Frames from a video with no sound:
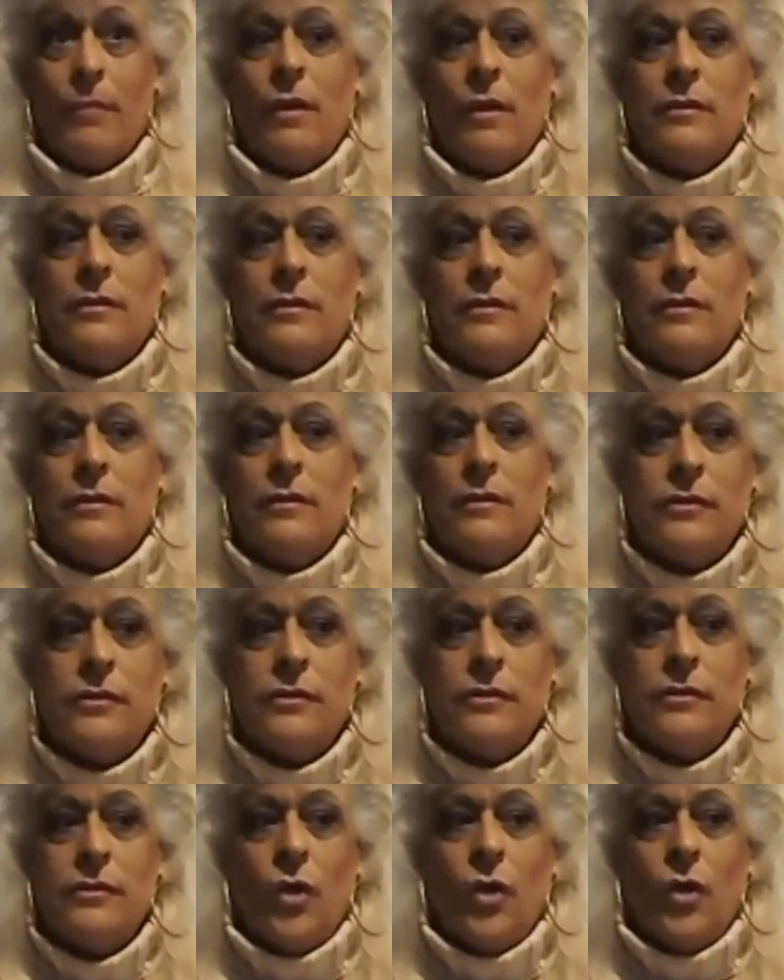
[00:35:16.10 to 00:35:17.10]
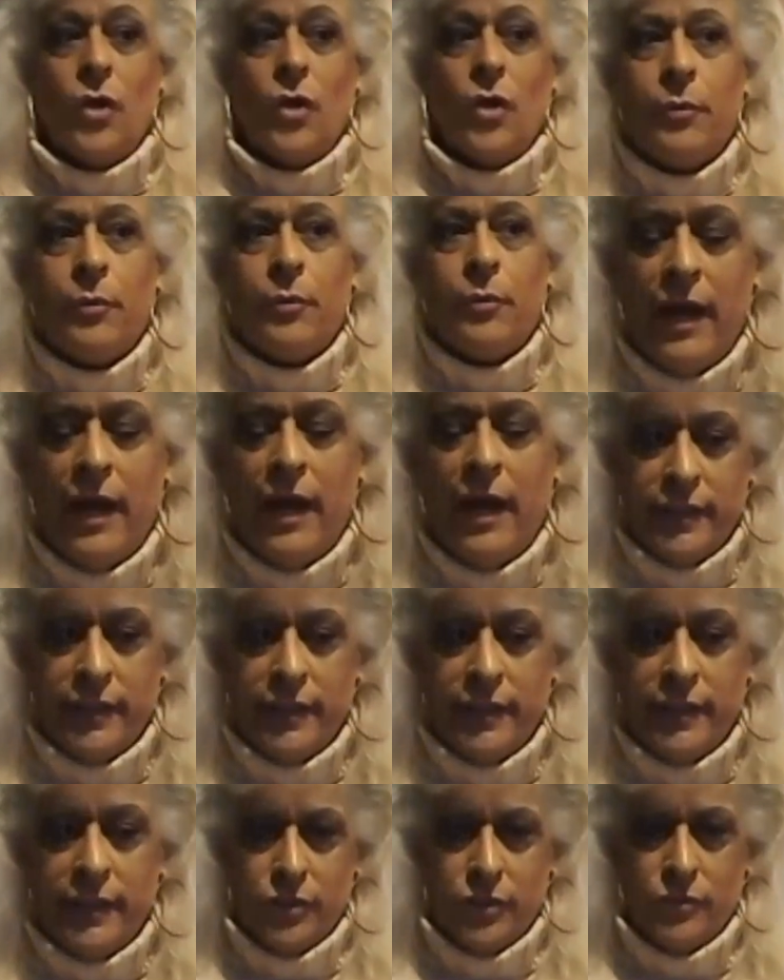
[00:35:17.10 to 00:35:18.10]
don't like the person, the
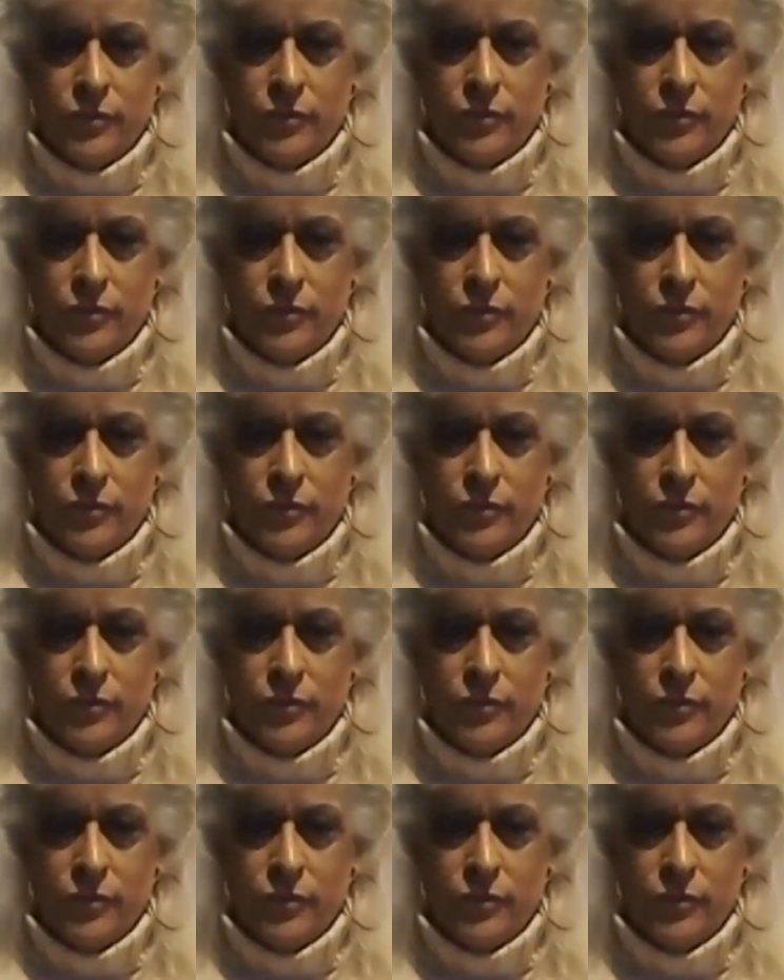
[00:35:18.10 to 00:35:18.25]
character